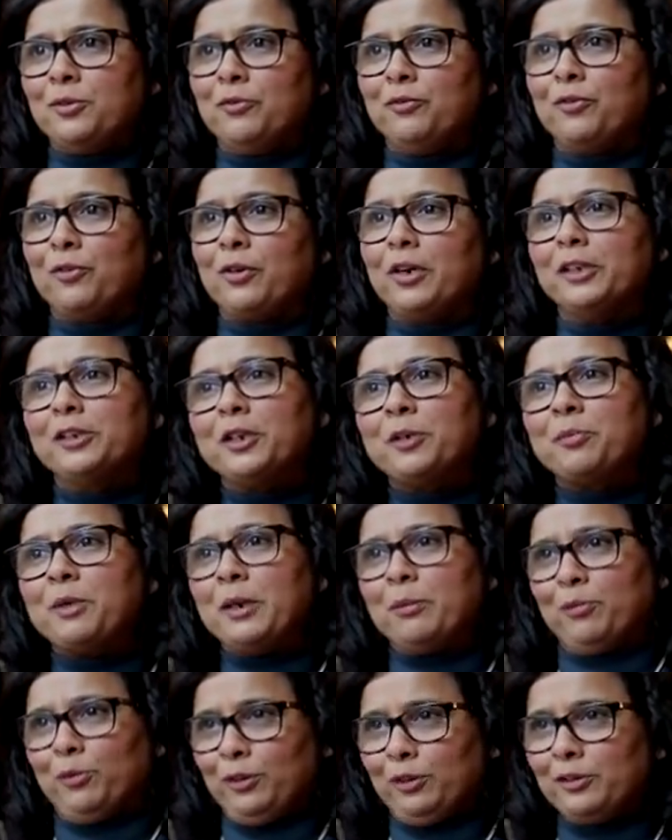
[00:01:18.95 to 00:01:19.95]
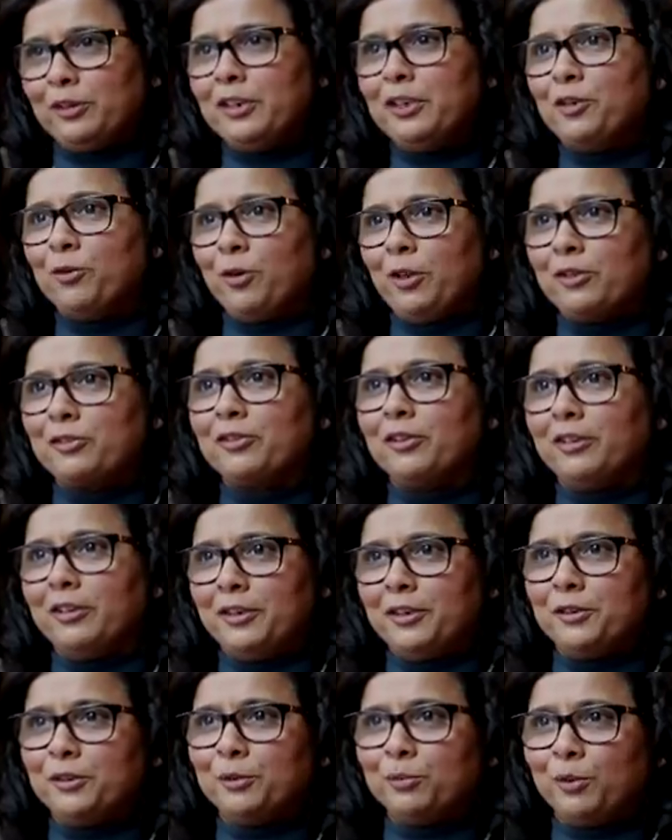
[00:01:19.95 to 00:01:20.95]
for other people, you also
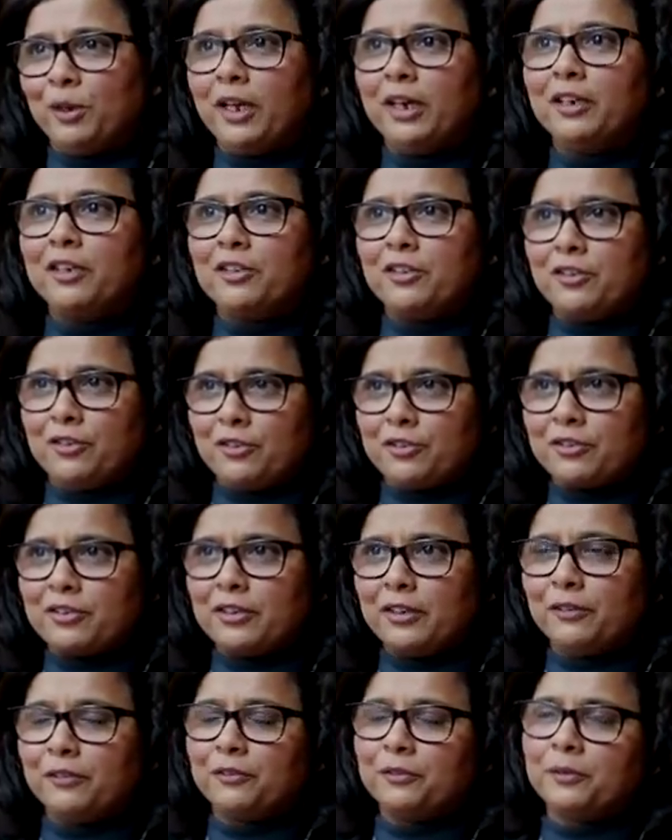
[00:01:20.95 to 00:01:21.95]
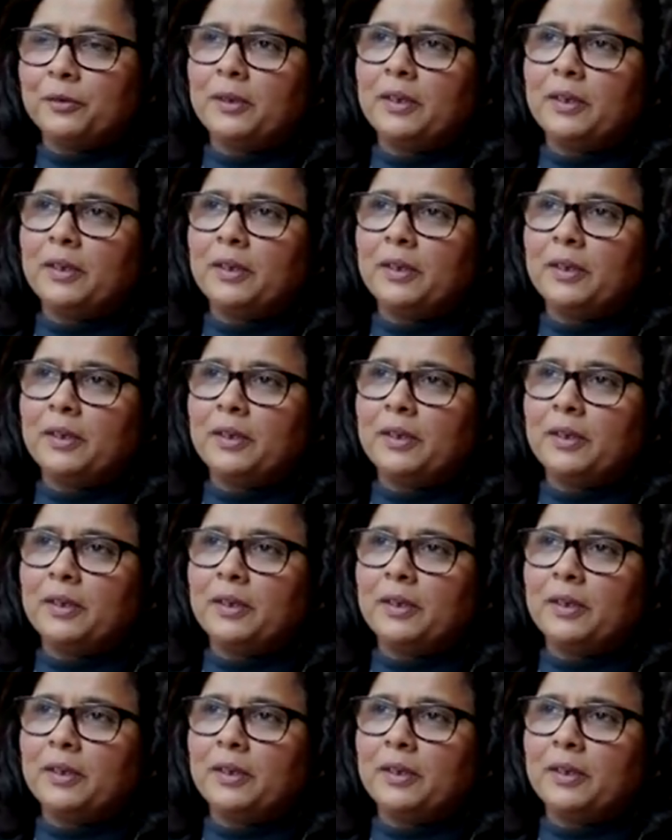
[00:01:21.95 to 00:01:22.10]
learn to apply it to yourself.